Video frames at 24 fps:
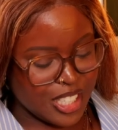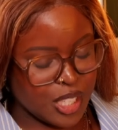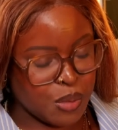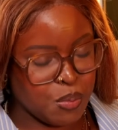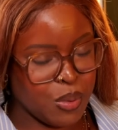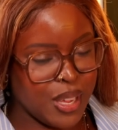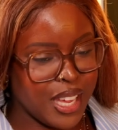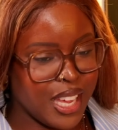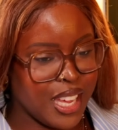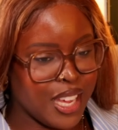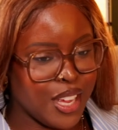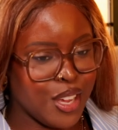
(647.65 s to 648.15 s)

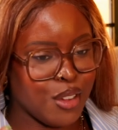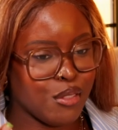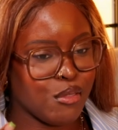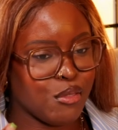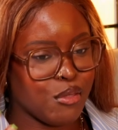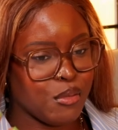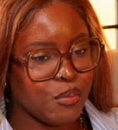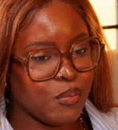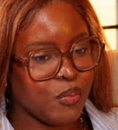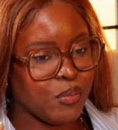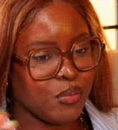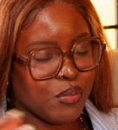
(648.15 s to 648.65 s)
Speaking
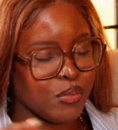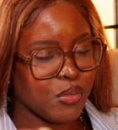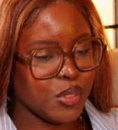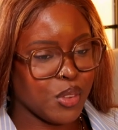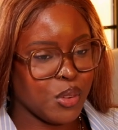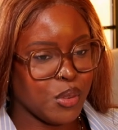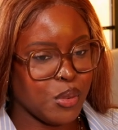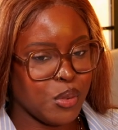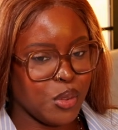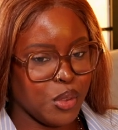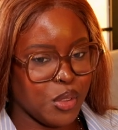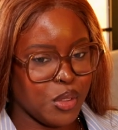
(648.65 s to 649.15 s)
of
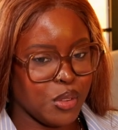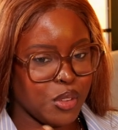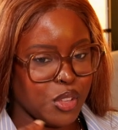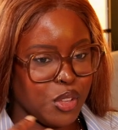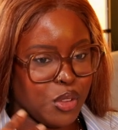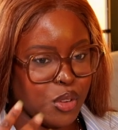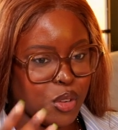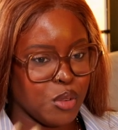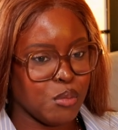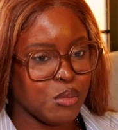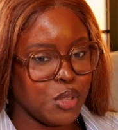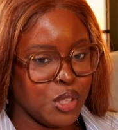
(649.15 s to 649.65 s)

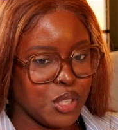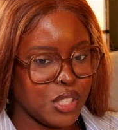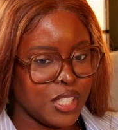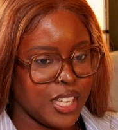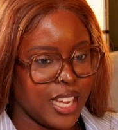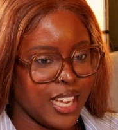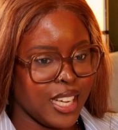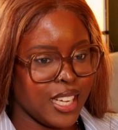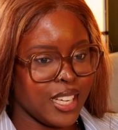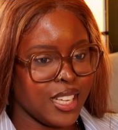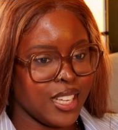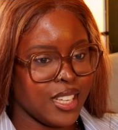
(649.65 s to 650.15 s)
your
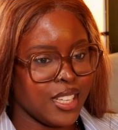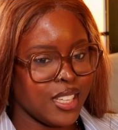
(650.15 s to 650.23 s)
music,